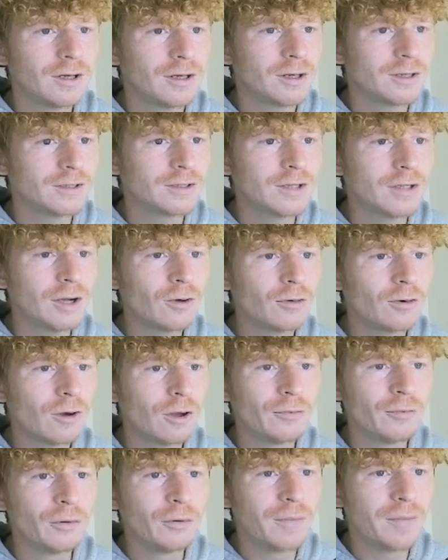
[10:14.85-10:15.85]
So
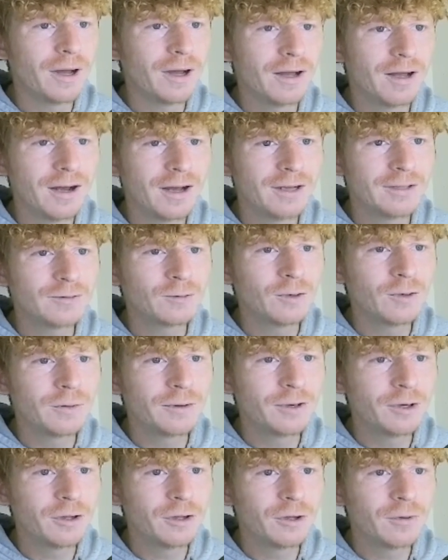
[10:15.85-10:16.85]
globbed up my guys. What are we
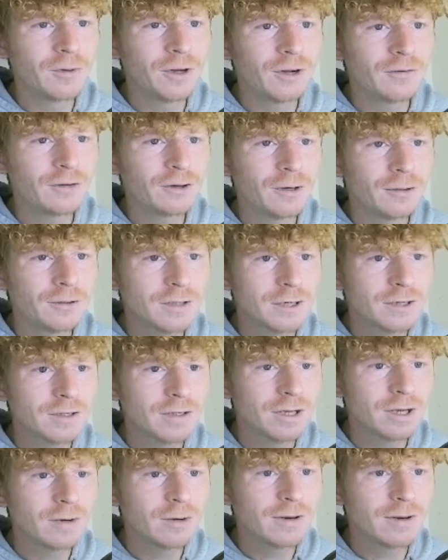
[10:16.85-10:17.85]
going to do? We're going to have to lose our
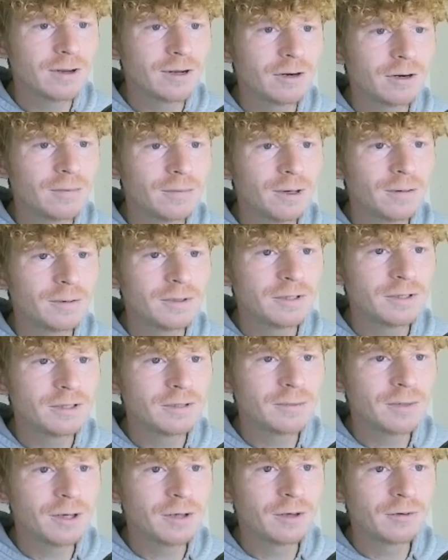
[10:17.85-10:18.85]
slow a little bit which is
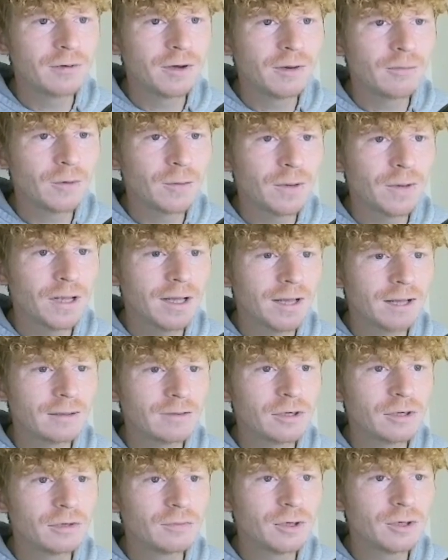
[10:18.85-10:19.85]
a bit annoying but we can get them
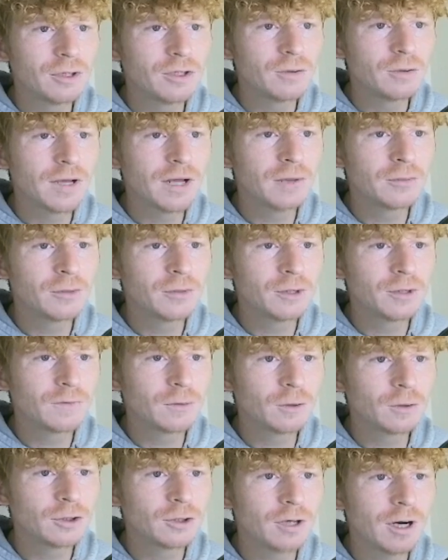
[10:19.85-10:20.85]
two merged up. We're a merge
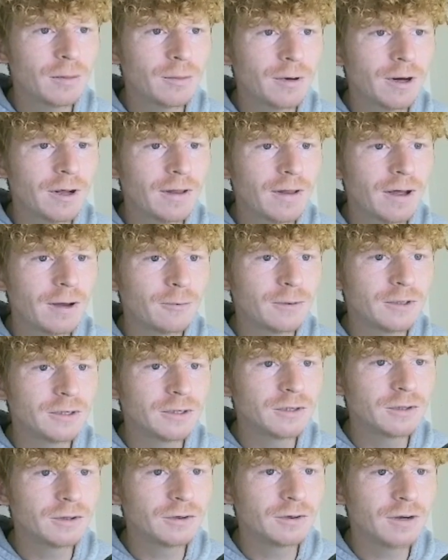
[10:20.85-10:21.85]
board trapper out of that which
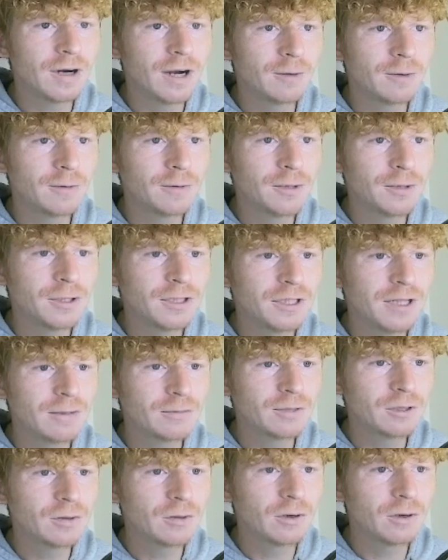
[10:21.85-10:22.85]
is alright. We're merging
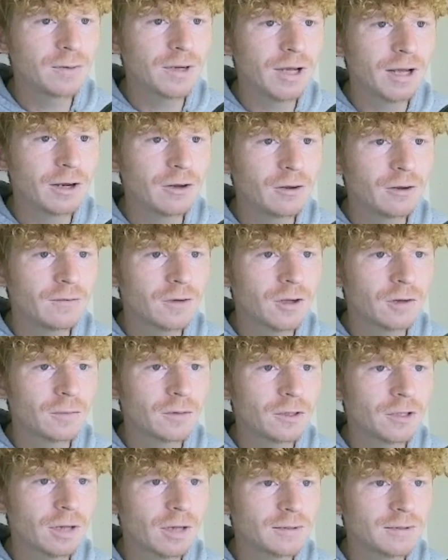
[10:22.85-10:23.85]
them two up. We're getting another
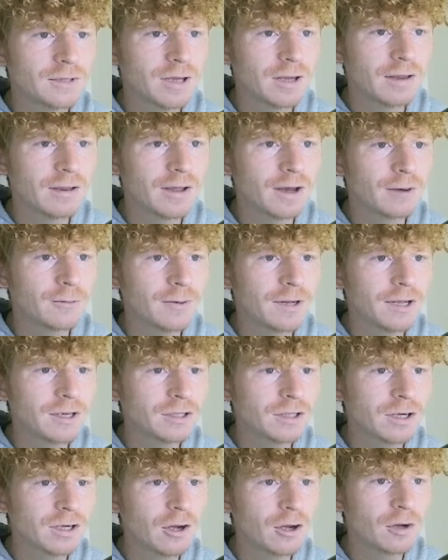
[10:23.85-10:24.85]
couple of trappers out of that. We need a
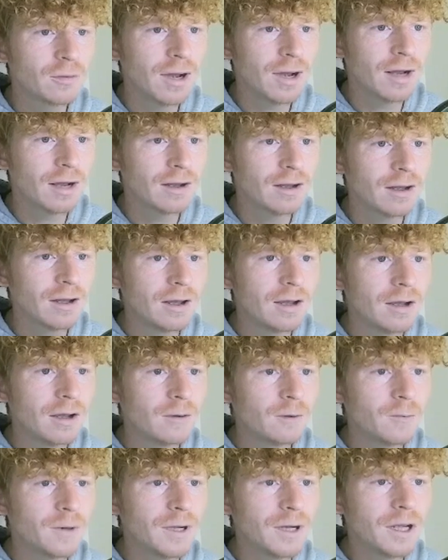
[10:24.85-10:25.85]
slow back.
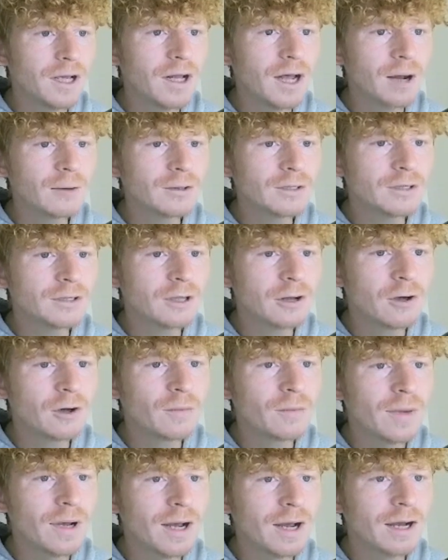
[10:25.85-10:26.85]
We need our slow
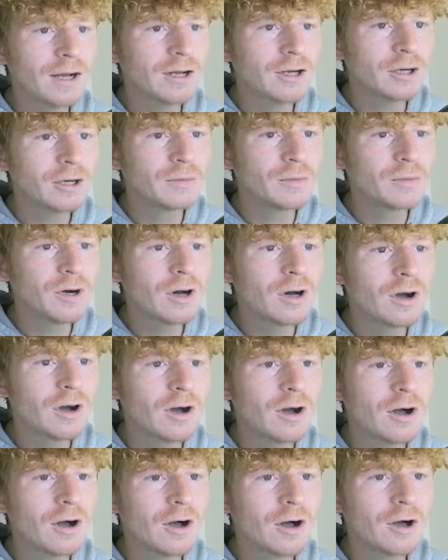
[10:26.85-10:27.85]
back. Come
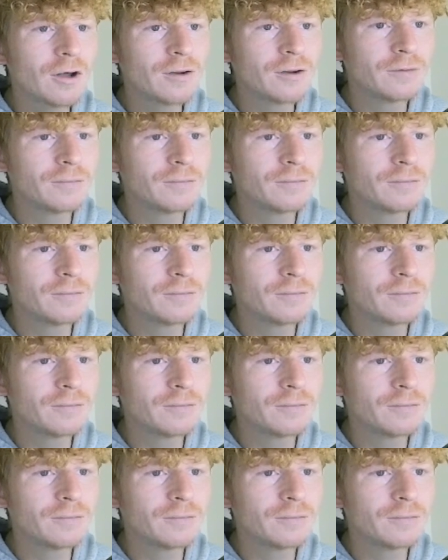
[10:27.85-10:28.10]
on.